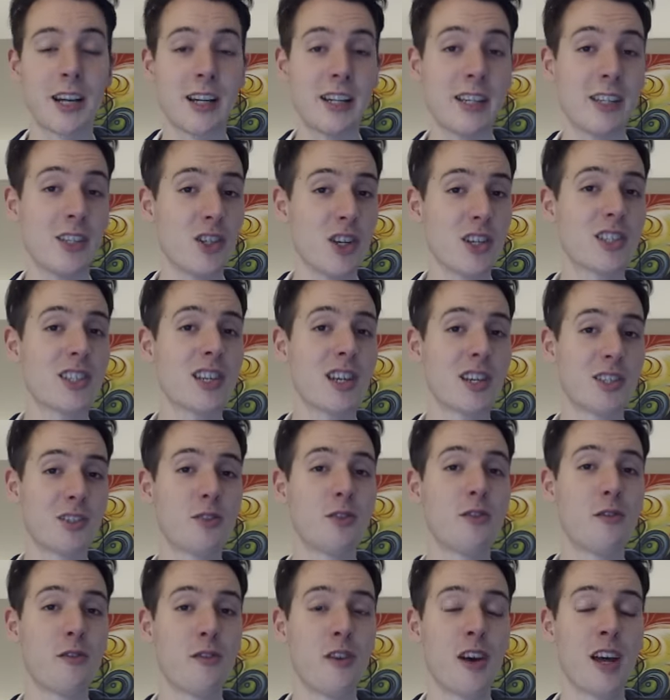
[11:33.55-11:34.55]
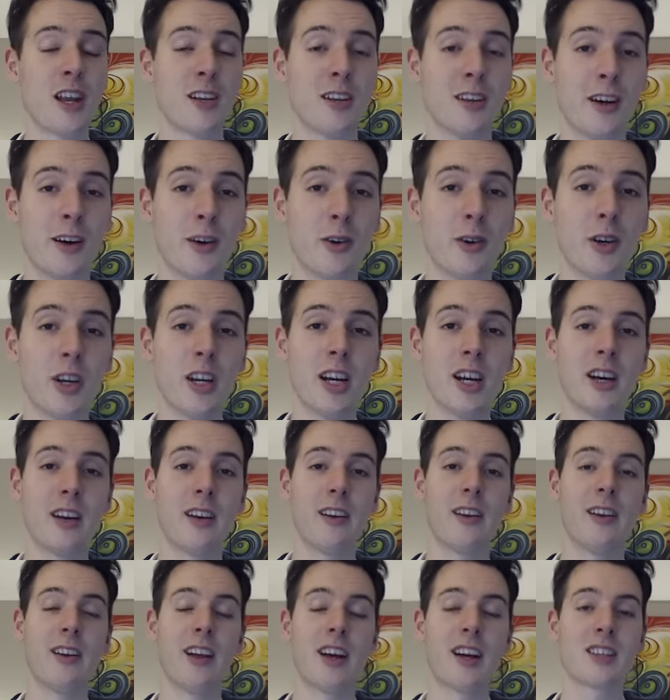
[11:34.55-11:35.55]
He just has to defend now in
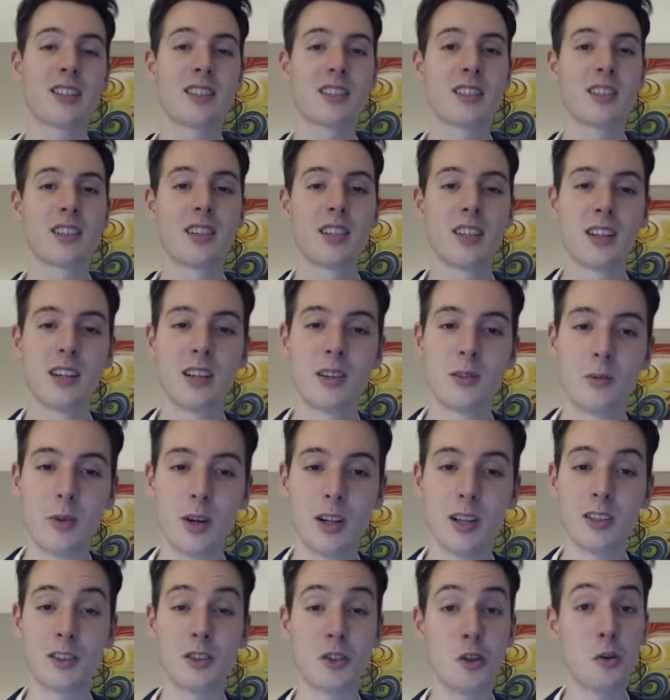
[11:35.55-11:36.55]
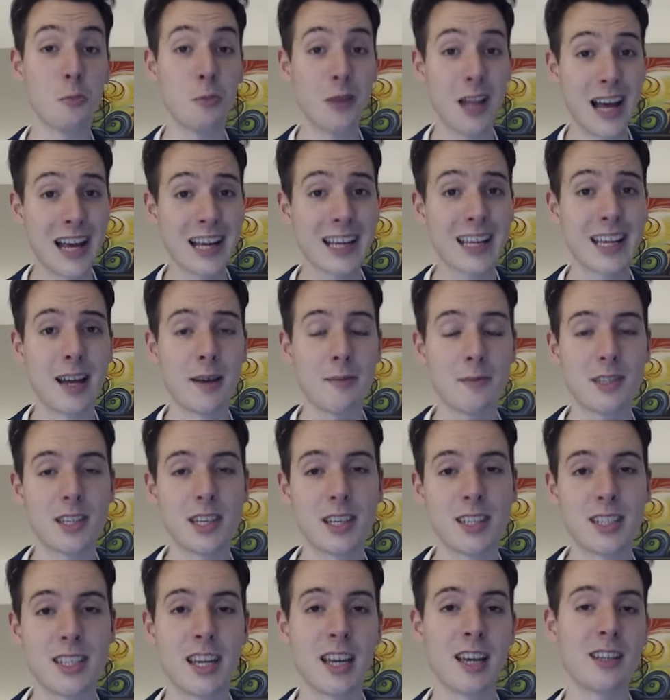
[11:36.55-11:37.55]
the last, well, two black games that
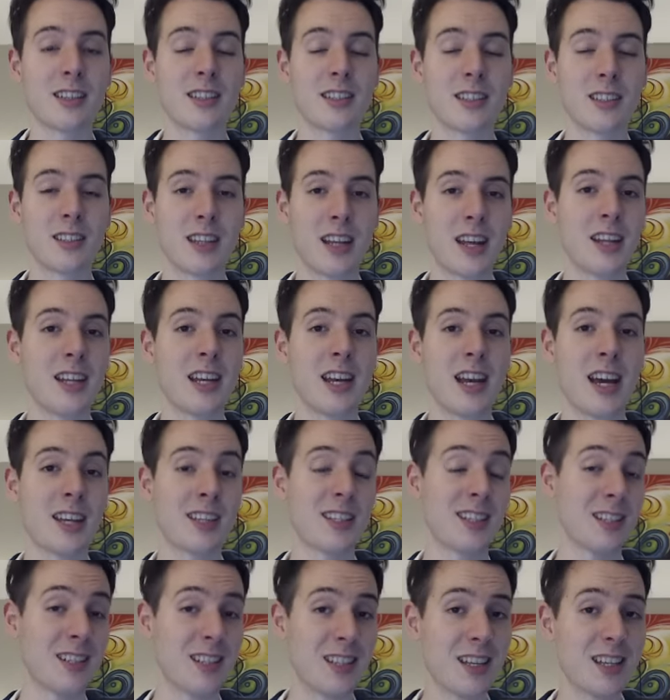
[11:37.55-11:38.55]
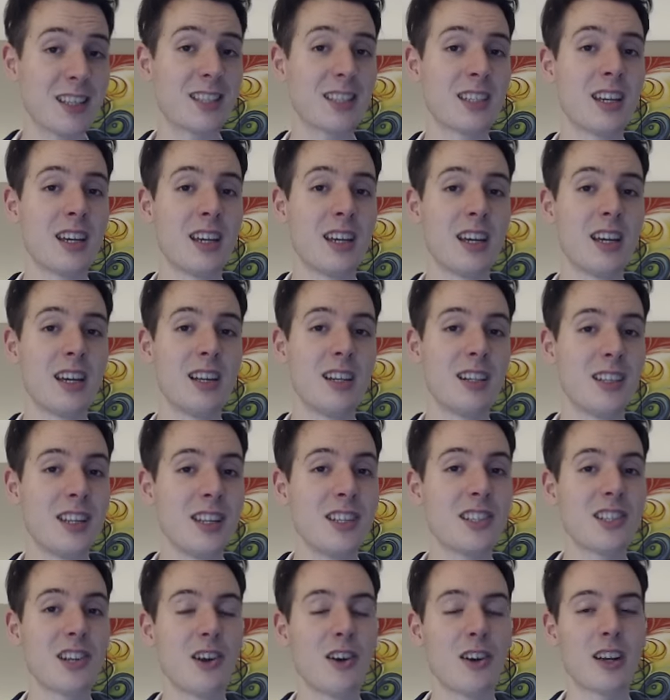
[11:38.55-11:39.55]
he has, that he has. And this,
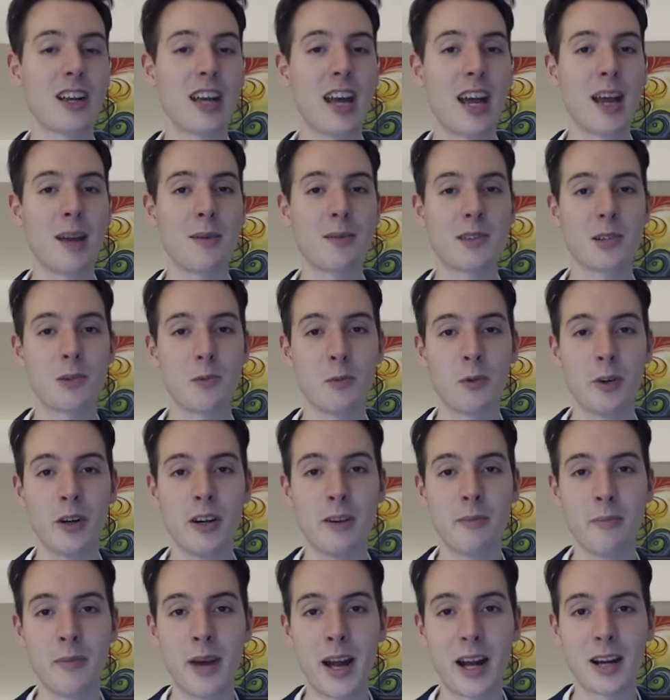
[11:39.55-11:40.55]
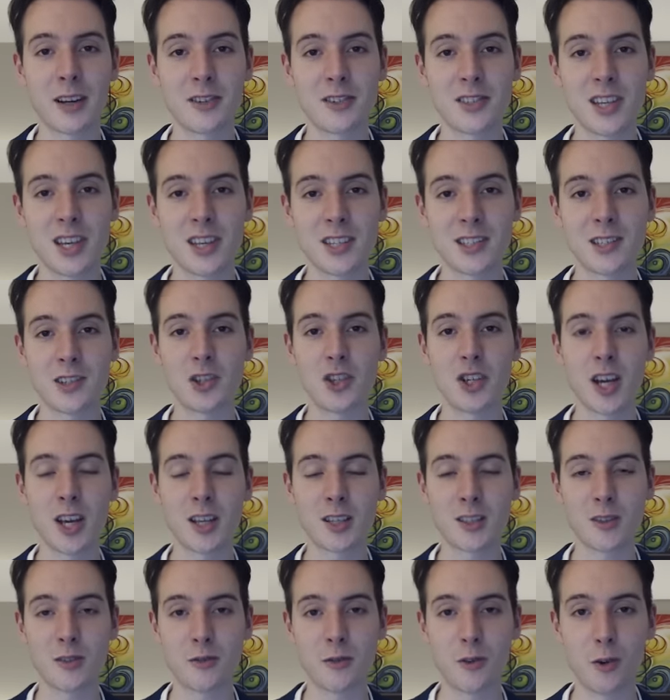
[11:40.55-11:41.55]
these are the games where Magnus has a chance,
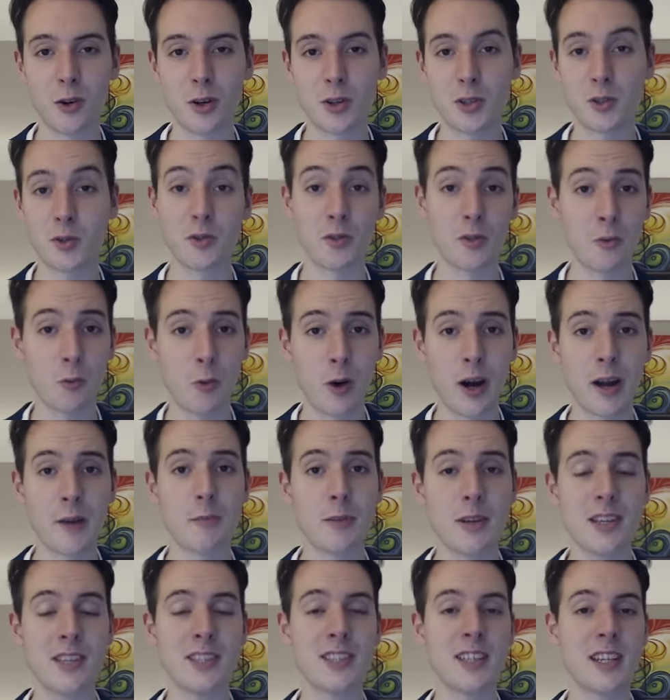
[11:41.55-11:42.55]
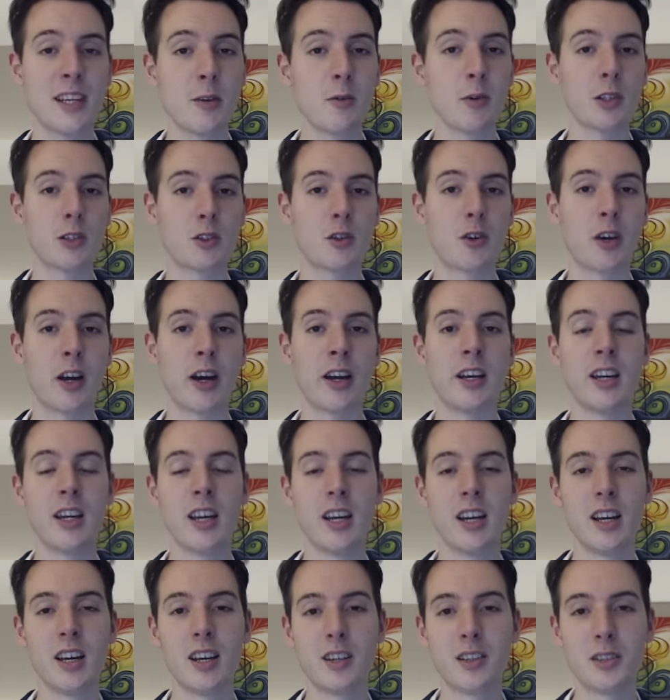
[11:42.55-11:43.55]
of course. With the white piece, he will try
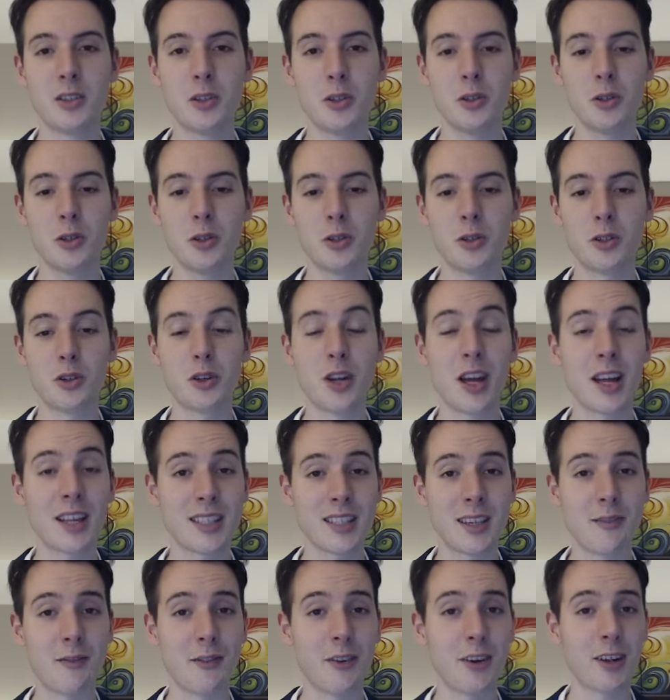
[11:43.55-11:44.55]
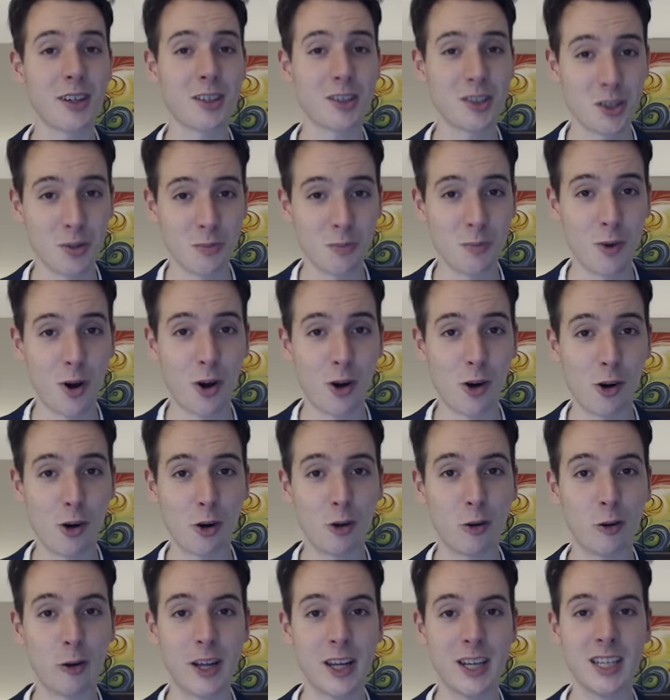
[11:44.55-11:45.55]
to, to get something tomorrow
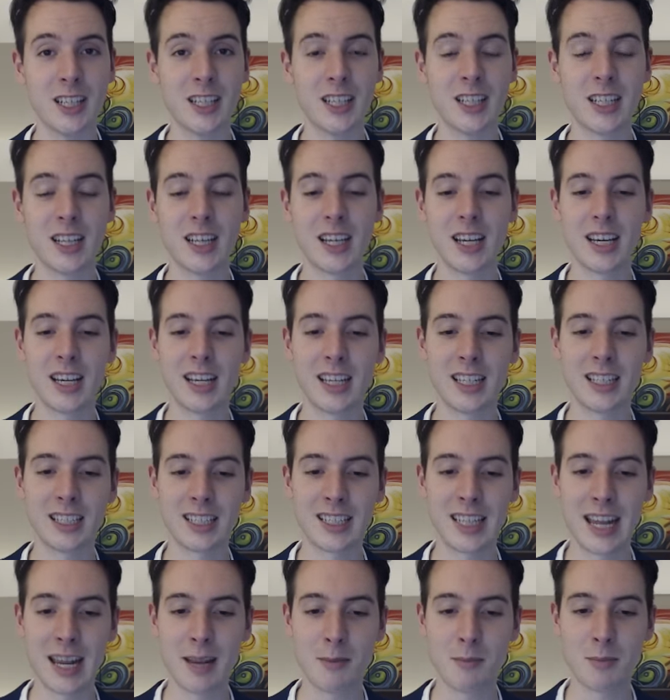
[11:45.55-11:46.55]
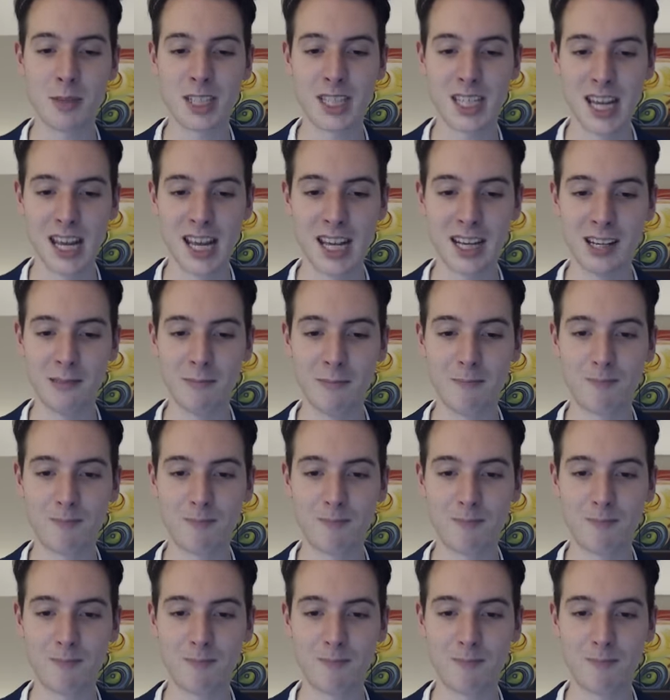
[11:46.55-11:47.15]
already in game ten.